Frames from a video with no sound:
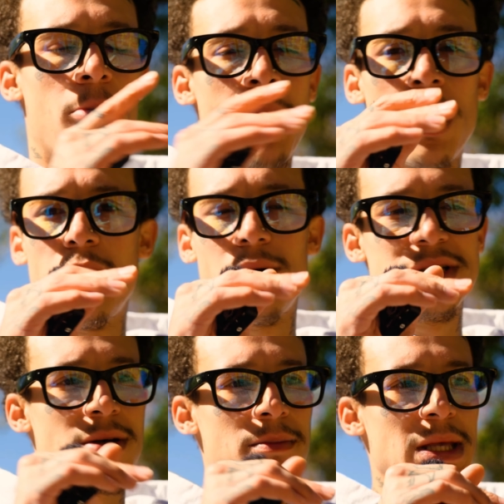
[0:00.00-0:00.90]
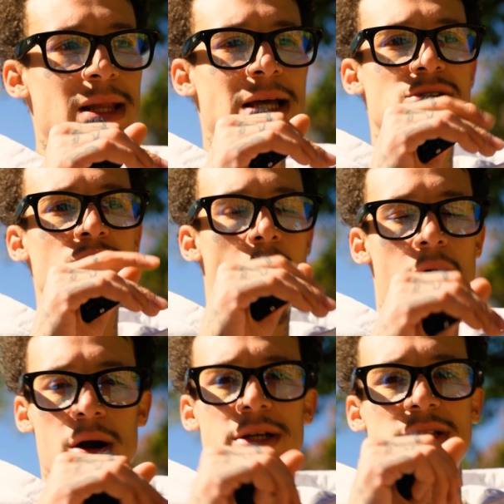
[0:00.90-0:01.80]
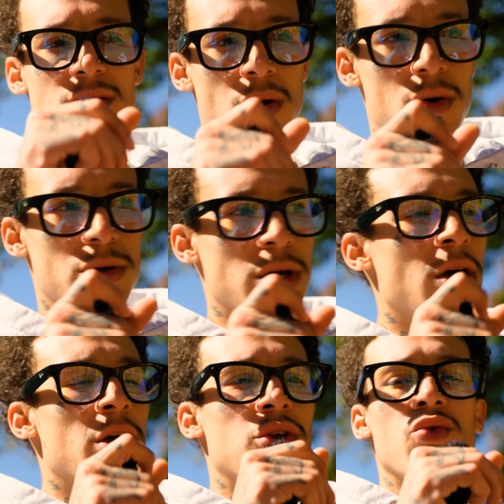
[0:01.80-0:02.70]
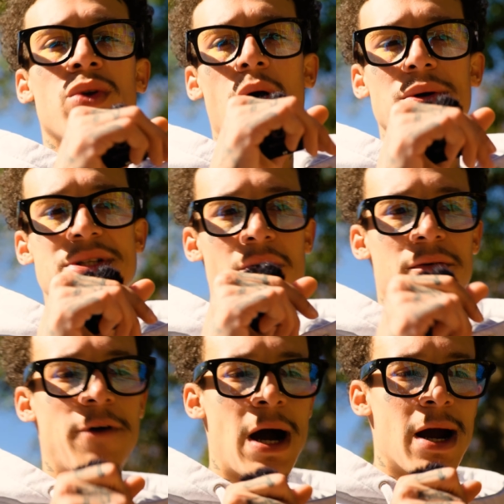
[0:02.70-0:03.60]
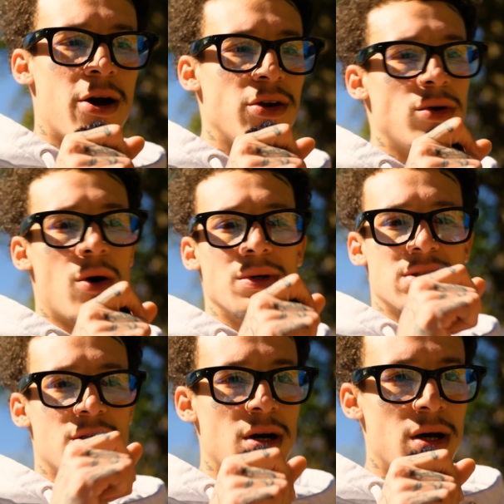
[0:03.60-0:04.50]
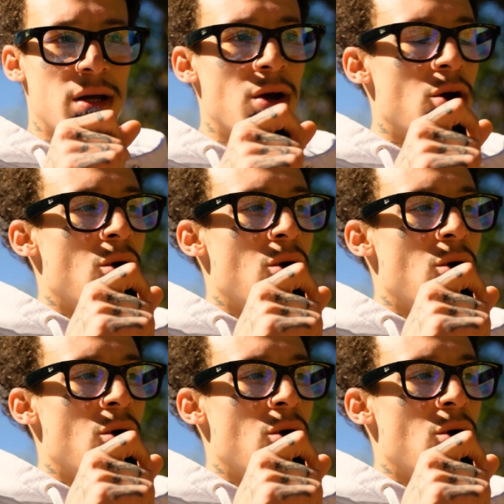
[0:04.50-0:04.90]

bolo is something that you already sold. You know it's on fire. You know it's good.